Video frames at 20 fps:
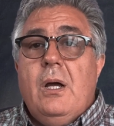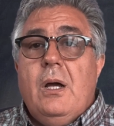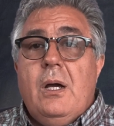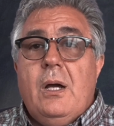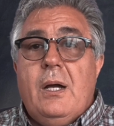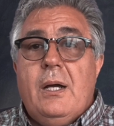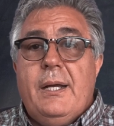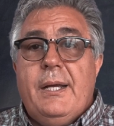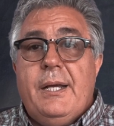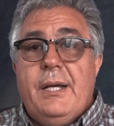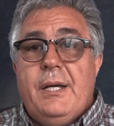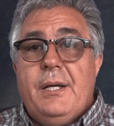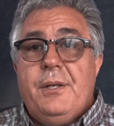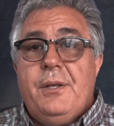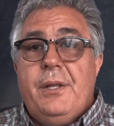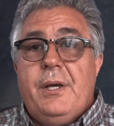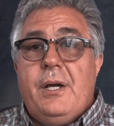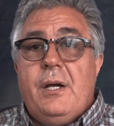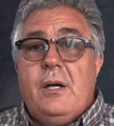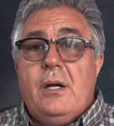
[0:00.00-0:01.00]
And
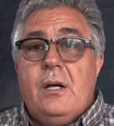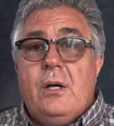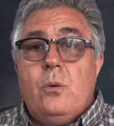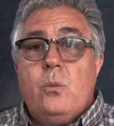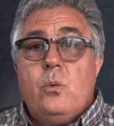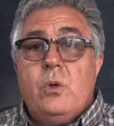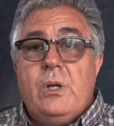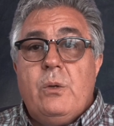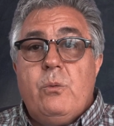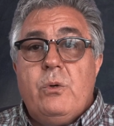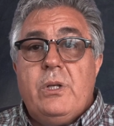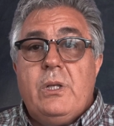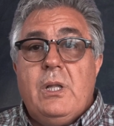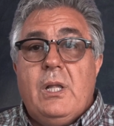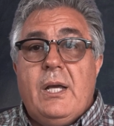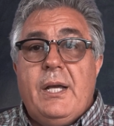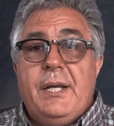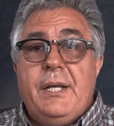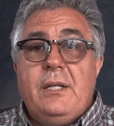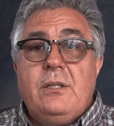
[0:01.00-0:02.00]
we would
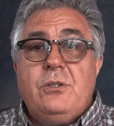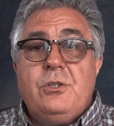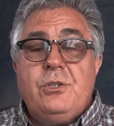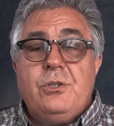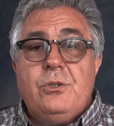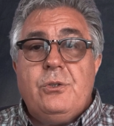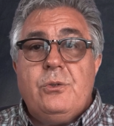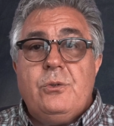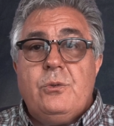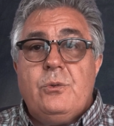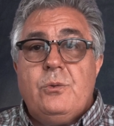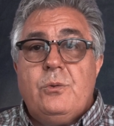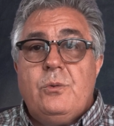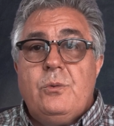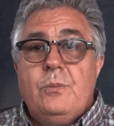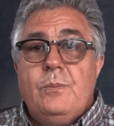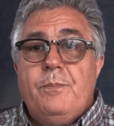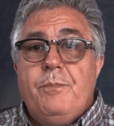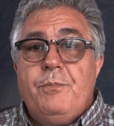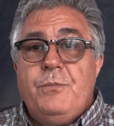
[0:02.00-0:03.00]
like to
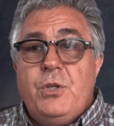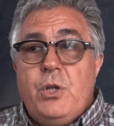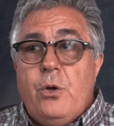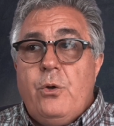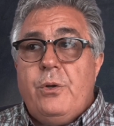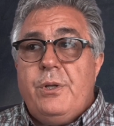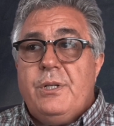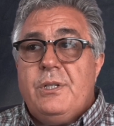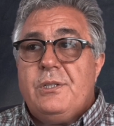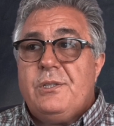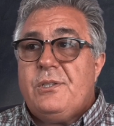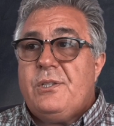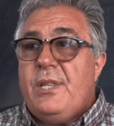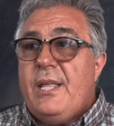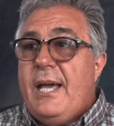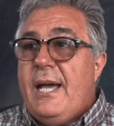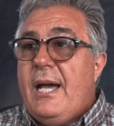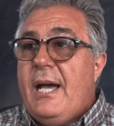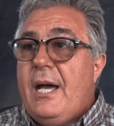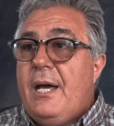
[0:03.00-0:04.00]
notice
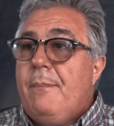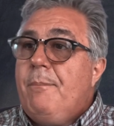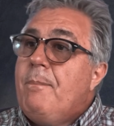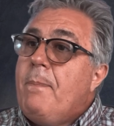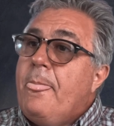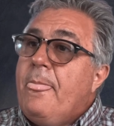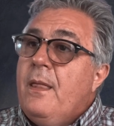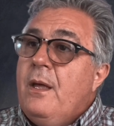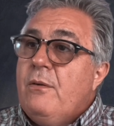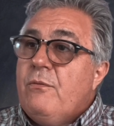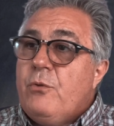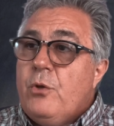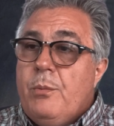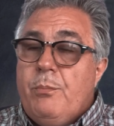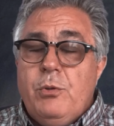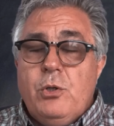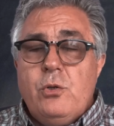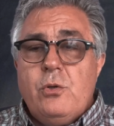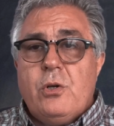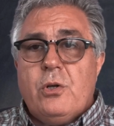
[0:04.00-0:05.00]
that for the
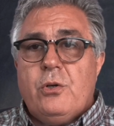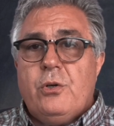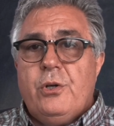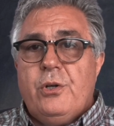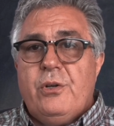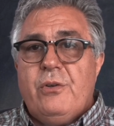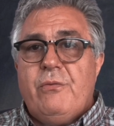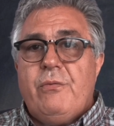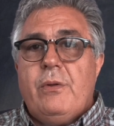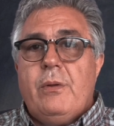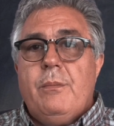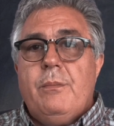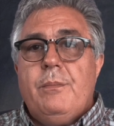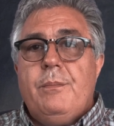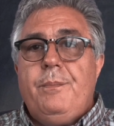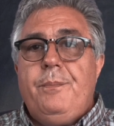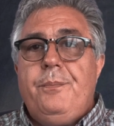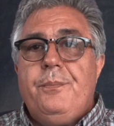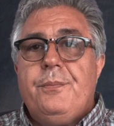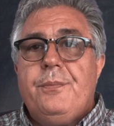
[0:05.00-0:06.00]
blue curve,
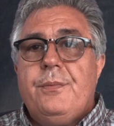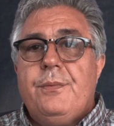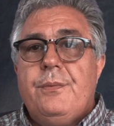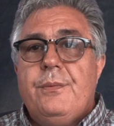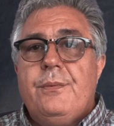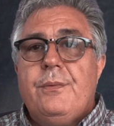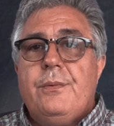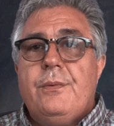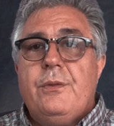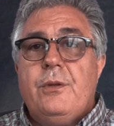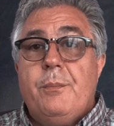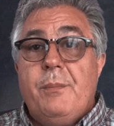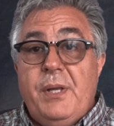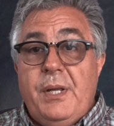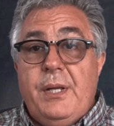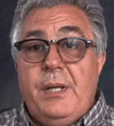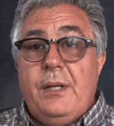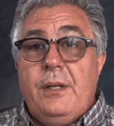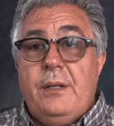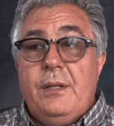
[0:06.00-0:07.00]
the
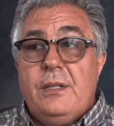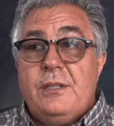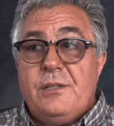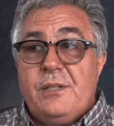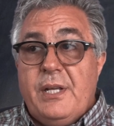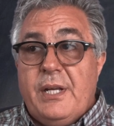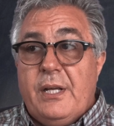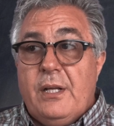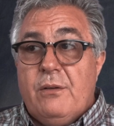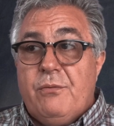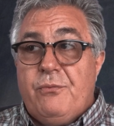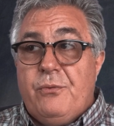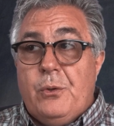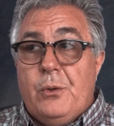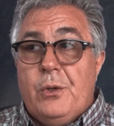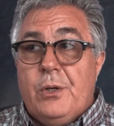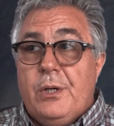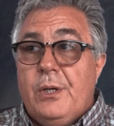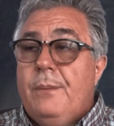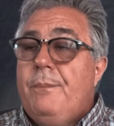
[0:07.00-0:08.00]
mean is
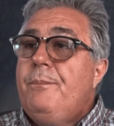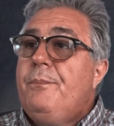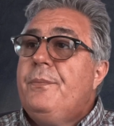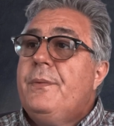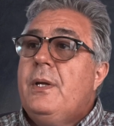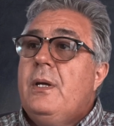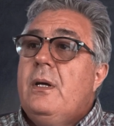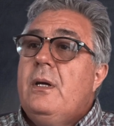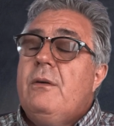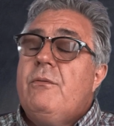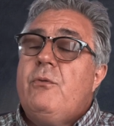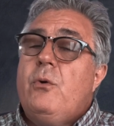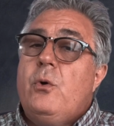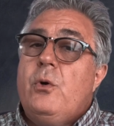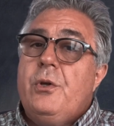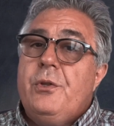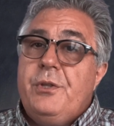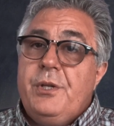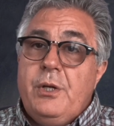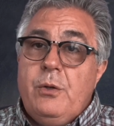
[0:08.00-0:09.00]
-4.
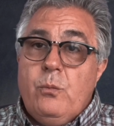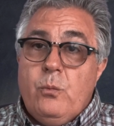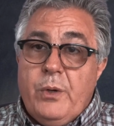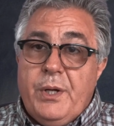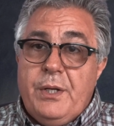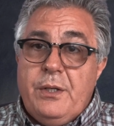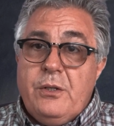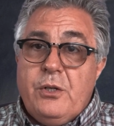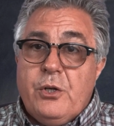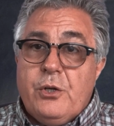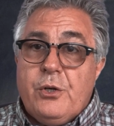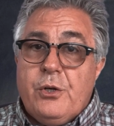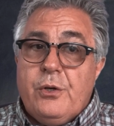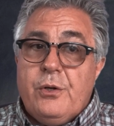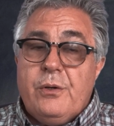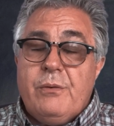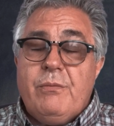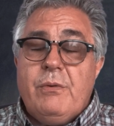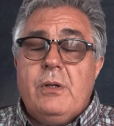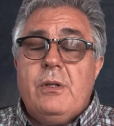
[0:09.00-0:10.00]
For the red
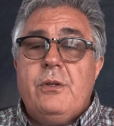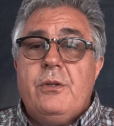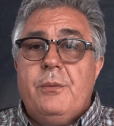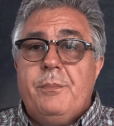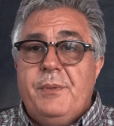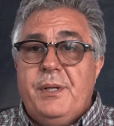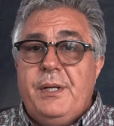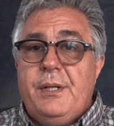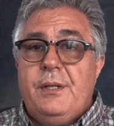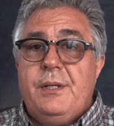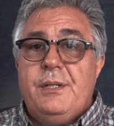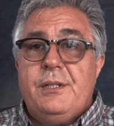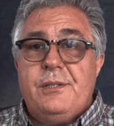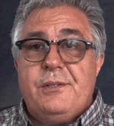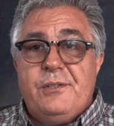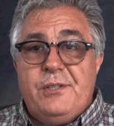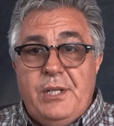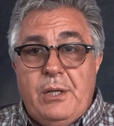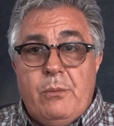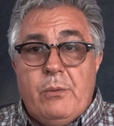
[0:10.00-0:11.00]
curve, the mean is
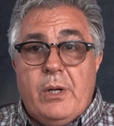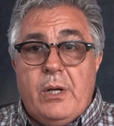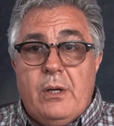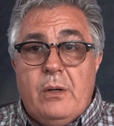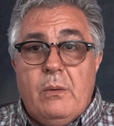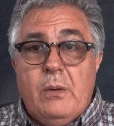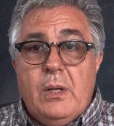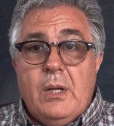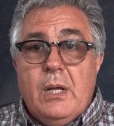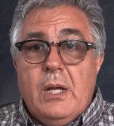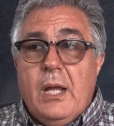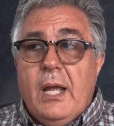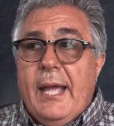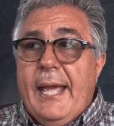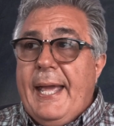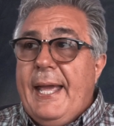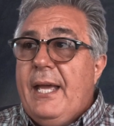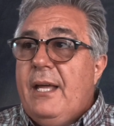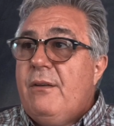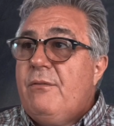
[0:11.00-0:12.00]
0.
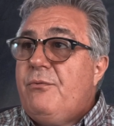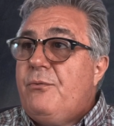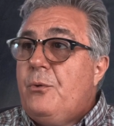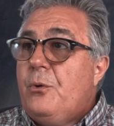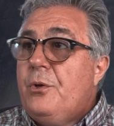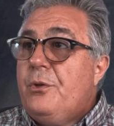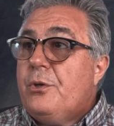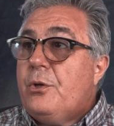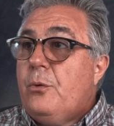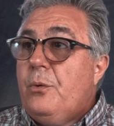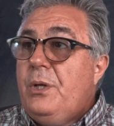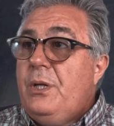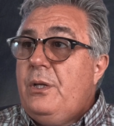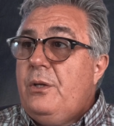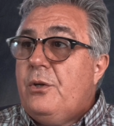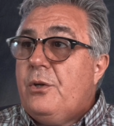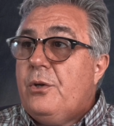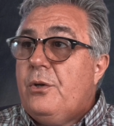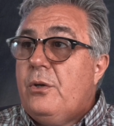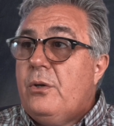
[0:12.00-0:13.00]
And for the green
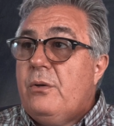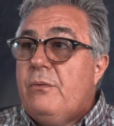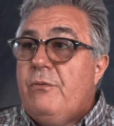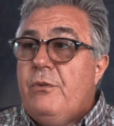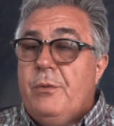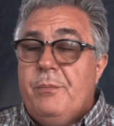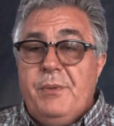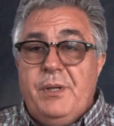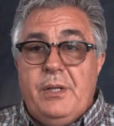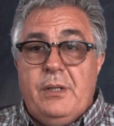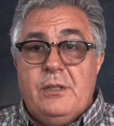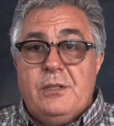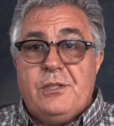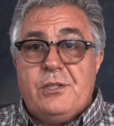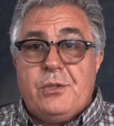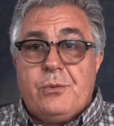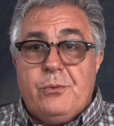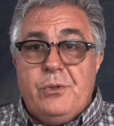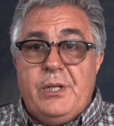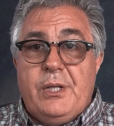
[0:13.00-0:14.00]
curve, the mean is
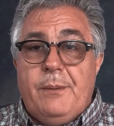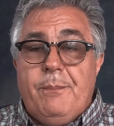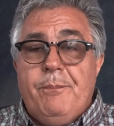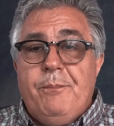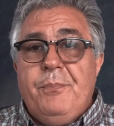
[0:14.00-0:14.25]
3.